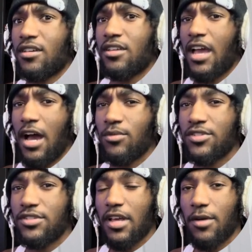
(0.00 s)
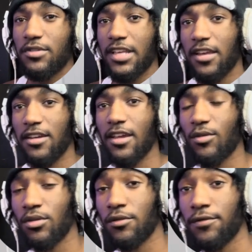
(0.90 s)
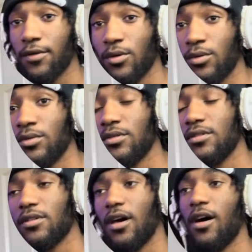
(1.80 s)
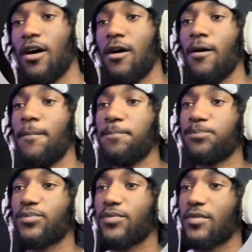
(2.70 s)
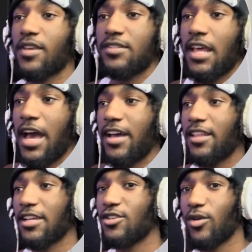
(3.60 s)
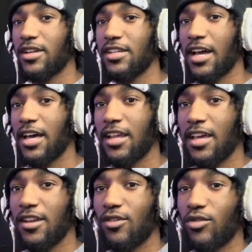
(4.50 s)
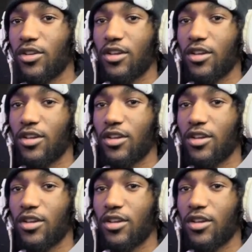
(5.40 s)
yeah, I was I was editing on the phone because um, I had like no idea how to edit on the